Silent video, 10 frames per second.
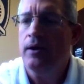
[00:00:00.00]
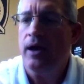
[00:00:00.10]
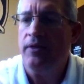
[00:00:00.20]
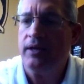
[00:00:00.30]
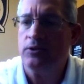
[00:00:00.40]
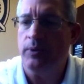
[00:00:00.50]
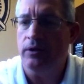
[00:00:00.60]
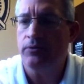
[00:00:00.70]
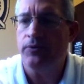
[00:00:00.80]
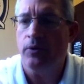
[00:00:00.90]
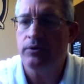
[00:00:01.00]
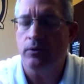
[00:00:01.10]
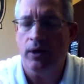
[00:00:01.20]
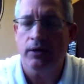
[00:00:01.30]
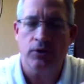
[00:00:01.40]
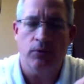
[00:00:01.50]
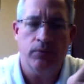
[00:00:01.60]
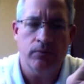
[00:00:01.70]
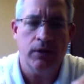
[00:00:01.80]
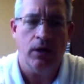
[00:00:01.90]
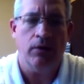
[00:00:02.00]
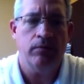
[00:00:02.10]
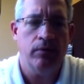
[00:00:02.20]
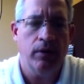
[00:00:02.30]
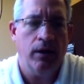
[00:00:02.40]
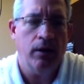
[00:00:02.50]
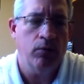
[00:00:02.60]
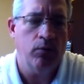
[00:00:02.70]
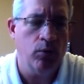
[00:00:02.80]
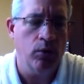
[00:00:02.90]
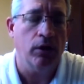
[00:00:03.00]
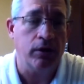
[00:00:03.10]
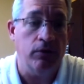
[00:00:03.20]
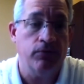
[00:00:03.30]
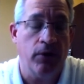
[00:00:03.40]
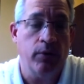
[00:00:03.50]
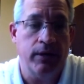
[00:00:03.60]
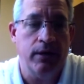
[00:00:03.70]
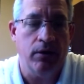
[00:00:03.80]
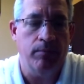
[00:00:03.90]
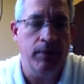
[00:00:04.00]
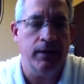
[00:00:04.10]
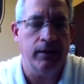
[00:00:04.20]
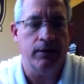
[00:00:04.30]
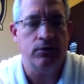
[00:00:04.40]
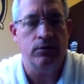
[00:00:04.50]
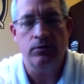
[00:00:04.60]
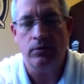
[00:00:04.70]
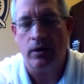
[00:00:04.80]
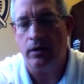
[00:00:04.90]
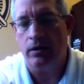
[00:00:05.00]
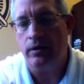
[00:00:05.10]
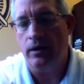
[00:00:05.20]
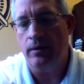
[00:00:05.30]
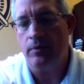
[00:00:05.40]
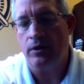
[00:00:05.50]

I think as we look forward to well, so you know uh, we're looking forward here immediately to our um,